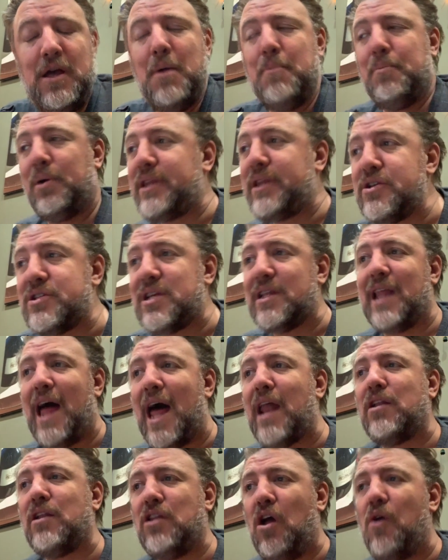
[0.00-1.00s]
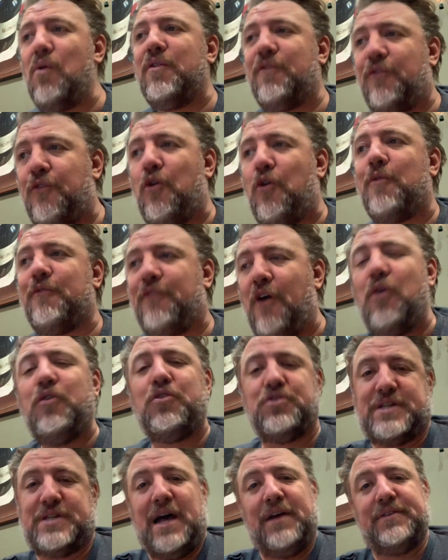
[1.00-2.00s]
But there's a lot of low-informed
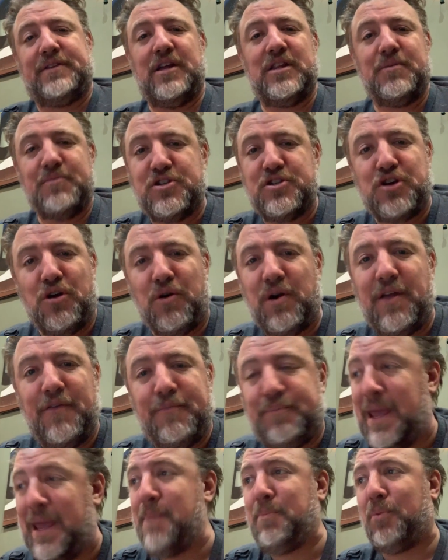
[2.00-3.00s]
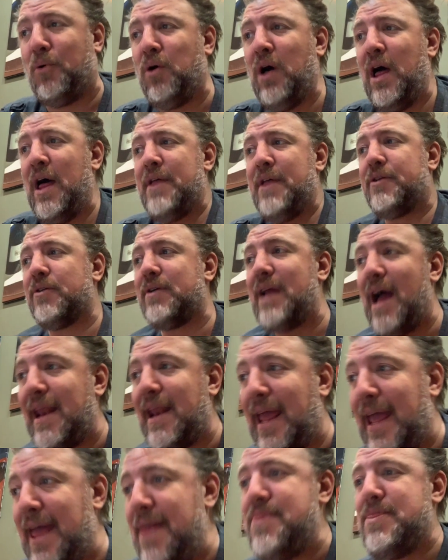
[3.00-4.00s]
voters out there. The majority of people, they're
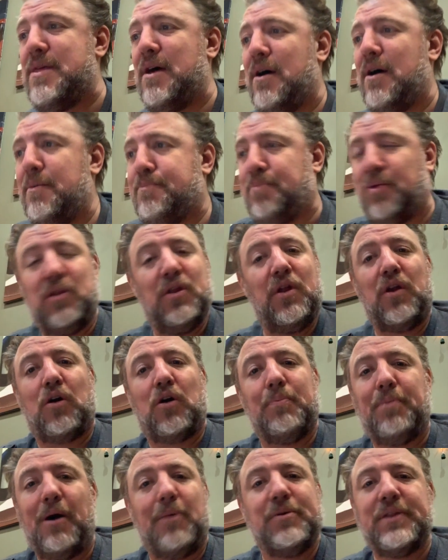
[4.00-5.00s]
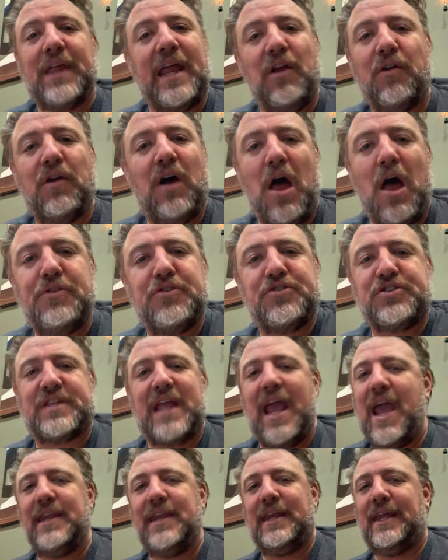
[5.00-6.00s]
not in the political bubble. They don't
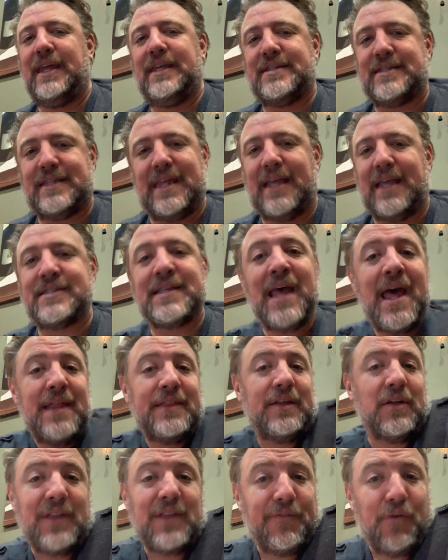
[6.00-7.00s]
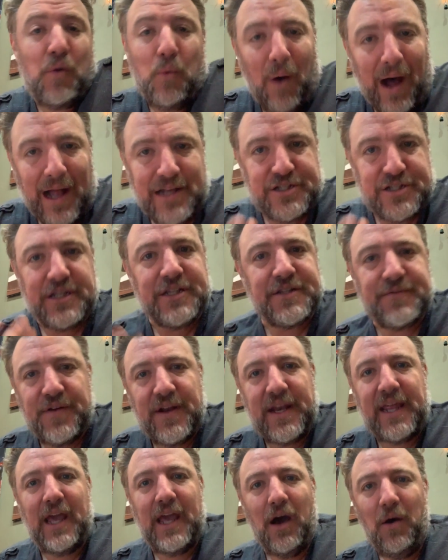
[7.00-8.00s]
understand these things. They'll never watch this
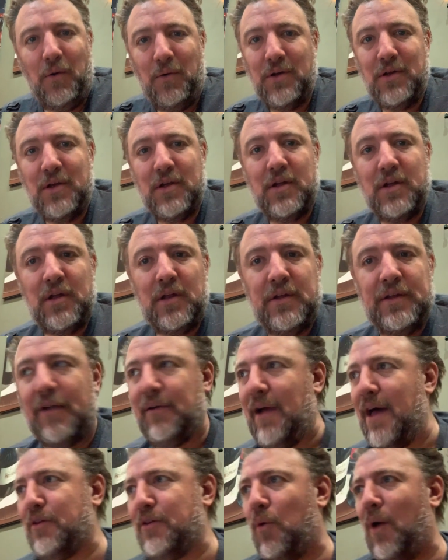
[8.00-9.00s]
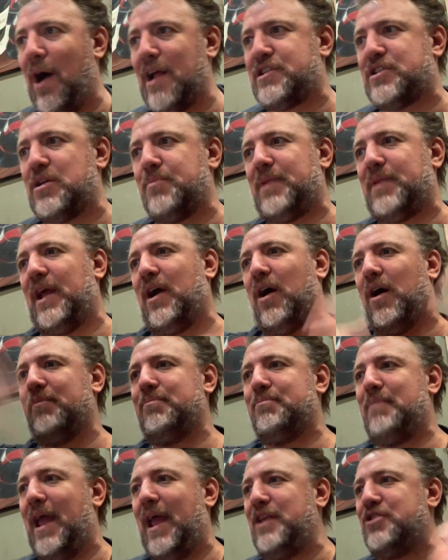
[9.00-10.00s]
video. They'd rather watch something
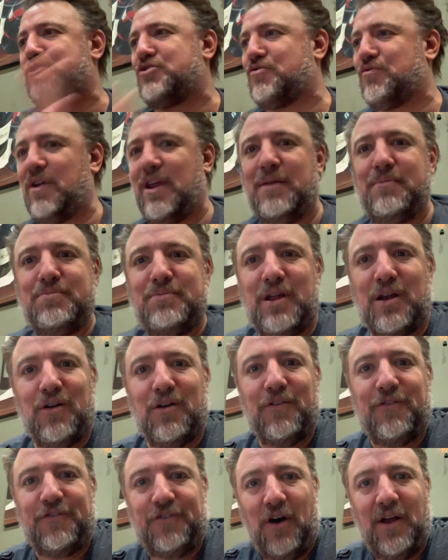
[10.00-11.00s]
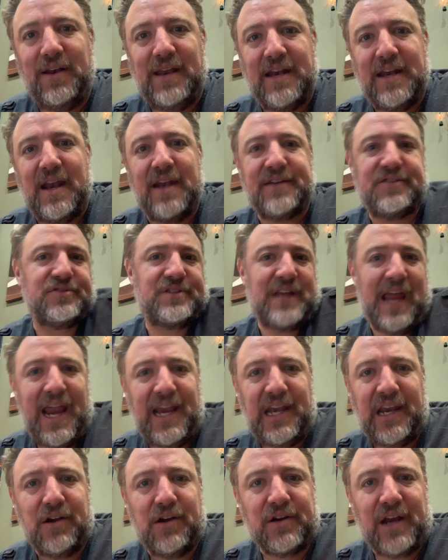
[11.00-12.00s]
on mainstream, you know, fun and
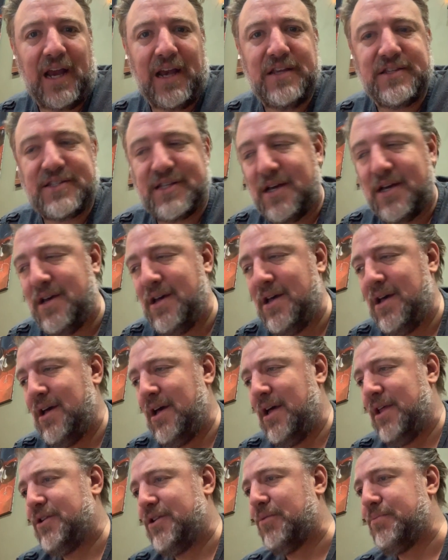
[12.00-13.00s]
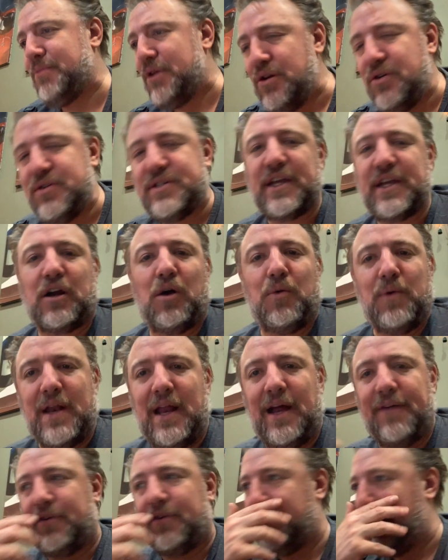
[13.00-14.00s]
entertaining or get into their music or
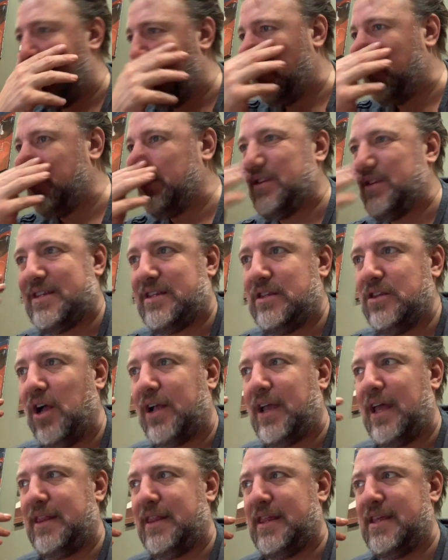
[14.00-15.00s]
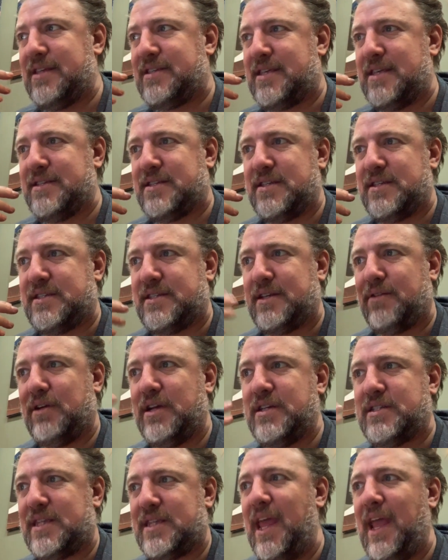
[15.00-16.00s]
whatever. They don't look at this as a
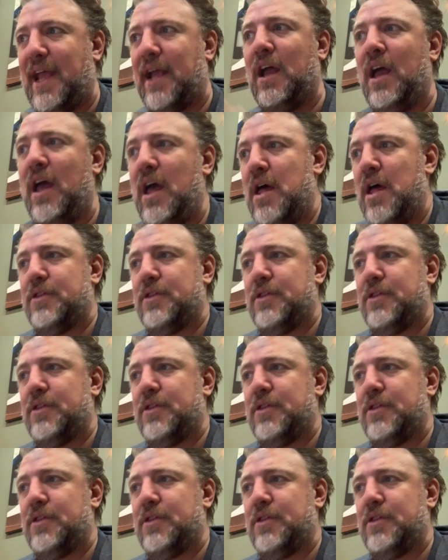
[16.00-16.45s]
serious thing.